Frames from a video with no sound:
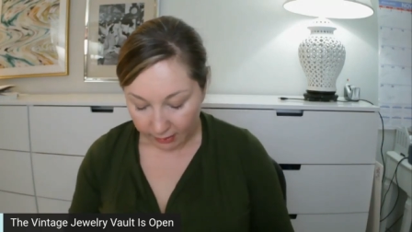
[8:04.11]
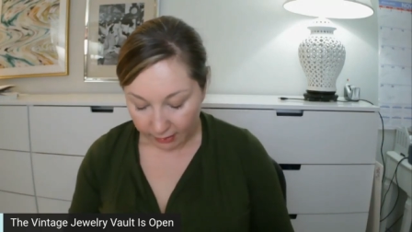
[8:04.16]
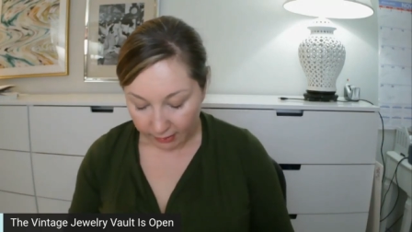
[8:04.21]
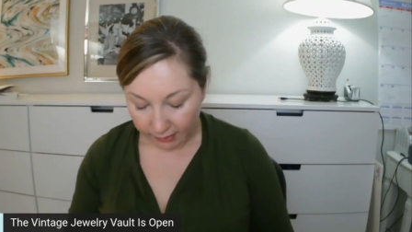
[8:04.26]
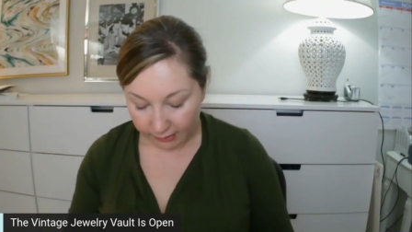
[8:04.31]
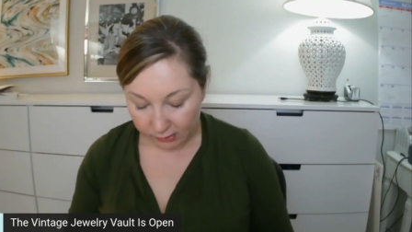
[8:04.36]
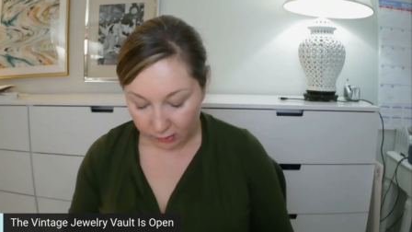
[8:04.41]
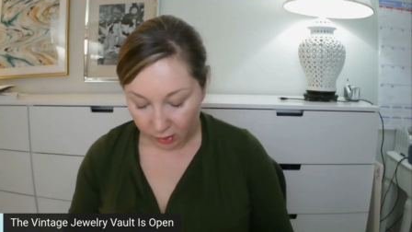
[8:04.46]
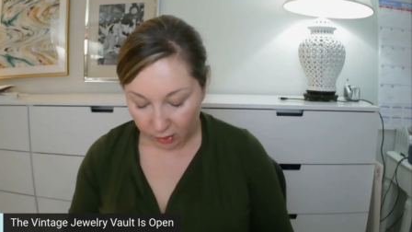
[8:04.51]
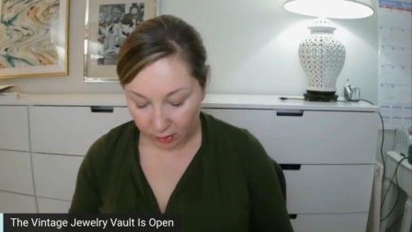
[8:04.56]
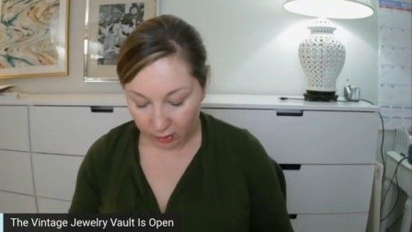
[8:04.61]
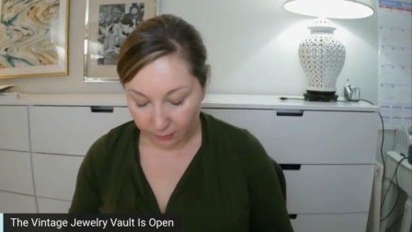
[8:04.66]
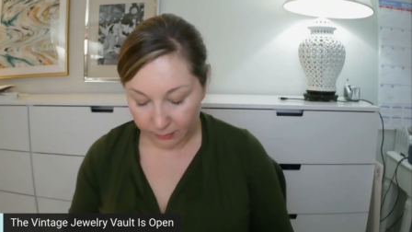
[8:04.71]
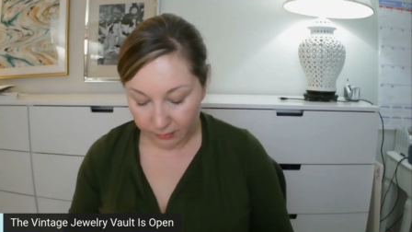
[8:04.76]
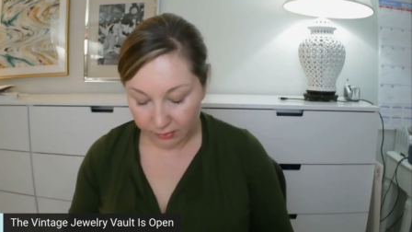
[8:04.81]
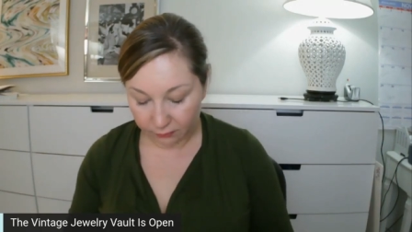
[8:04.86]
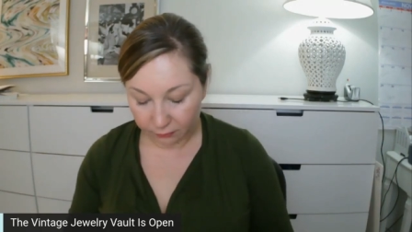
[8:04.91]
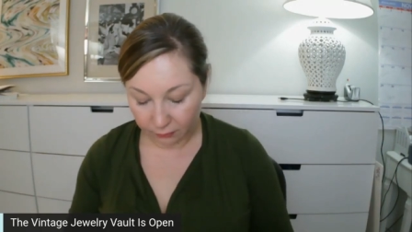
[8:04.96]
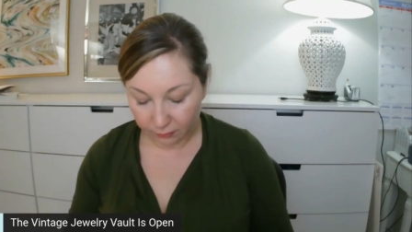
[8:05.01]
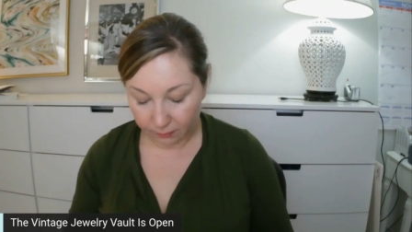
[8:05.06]
I saw a
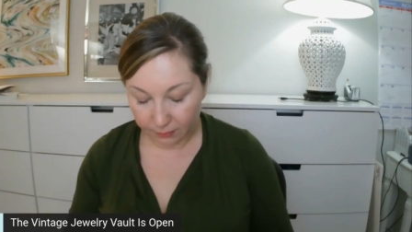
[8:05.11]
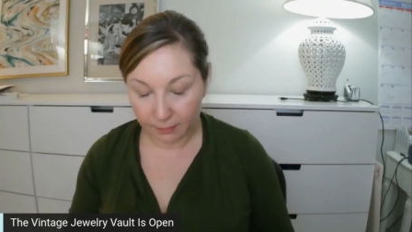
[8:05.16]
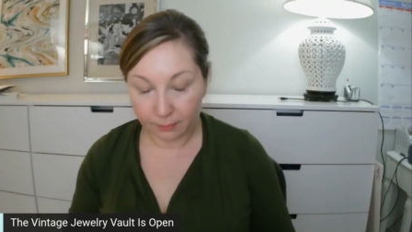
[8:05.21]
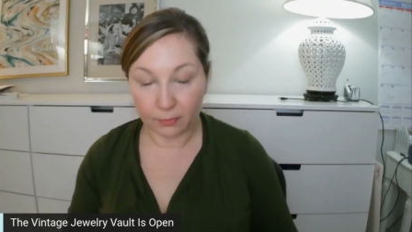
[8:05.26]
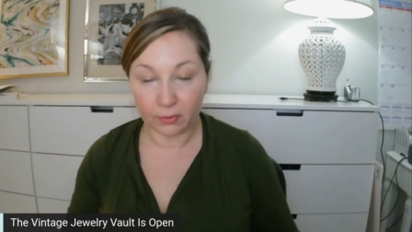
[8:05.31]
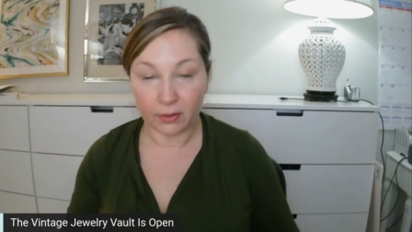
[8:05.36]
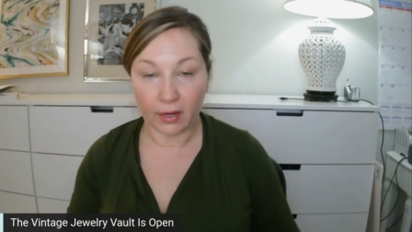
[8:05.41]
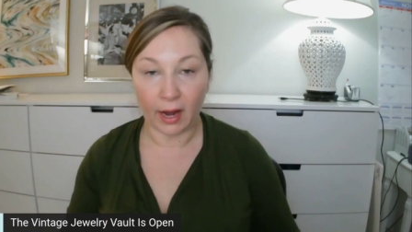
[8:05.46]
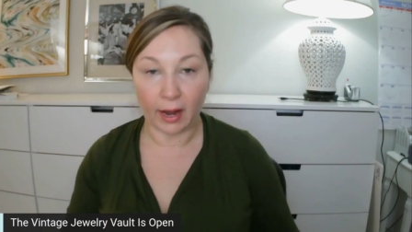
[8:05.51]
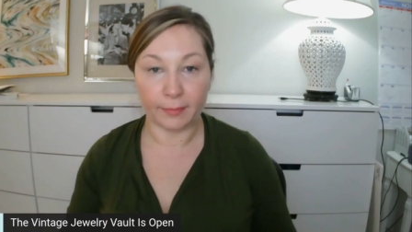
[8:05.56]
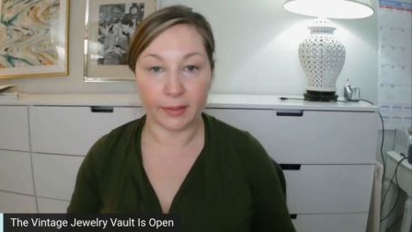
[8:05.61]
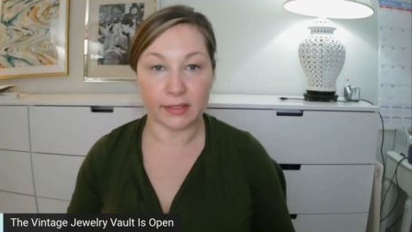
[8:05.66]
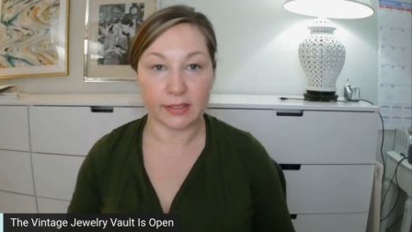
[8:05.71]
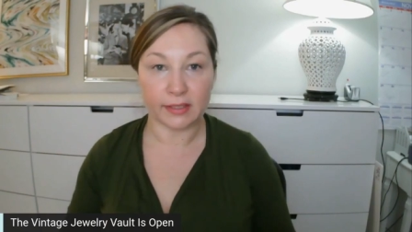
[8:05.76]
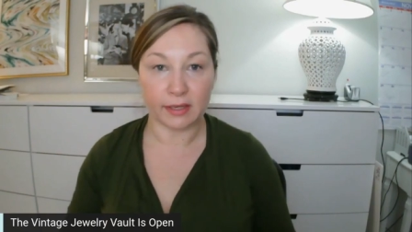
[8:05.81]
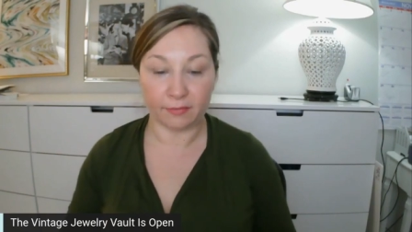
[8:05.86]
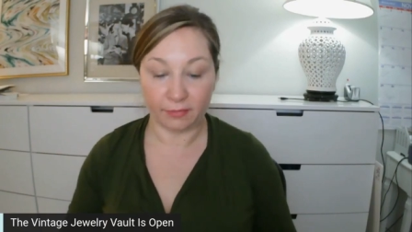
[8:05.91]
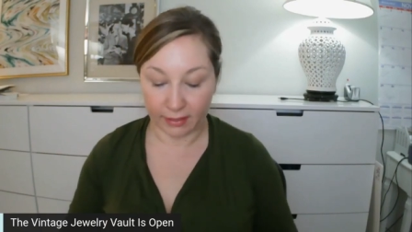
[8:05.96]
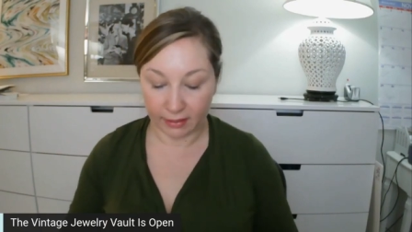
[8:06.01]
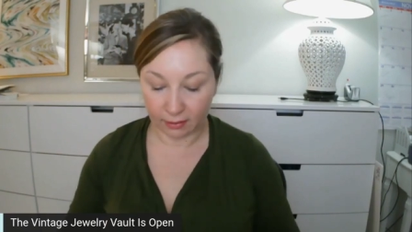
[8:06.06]
couple different people comment.
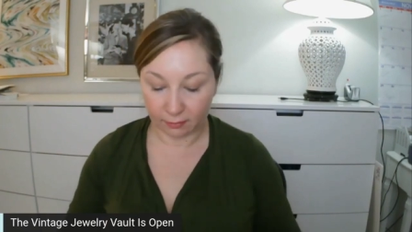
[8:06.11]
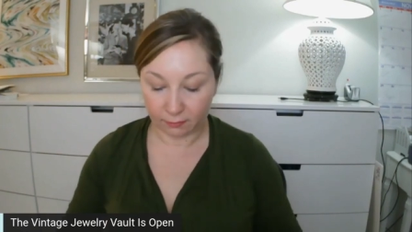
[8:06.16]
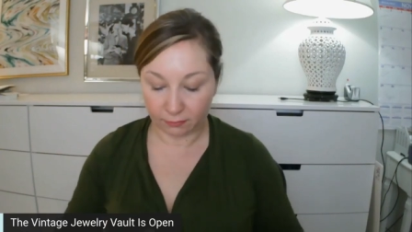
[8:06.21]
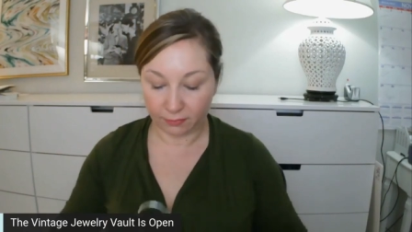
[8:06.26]
If I can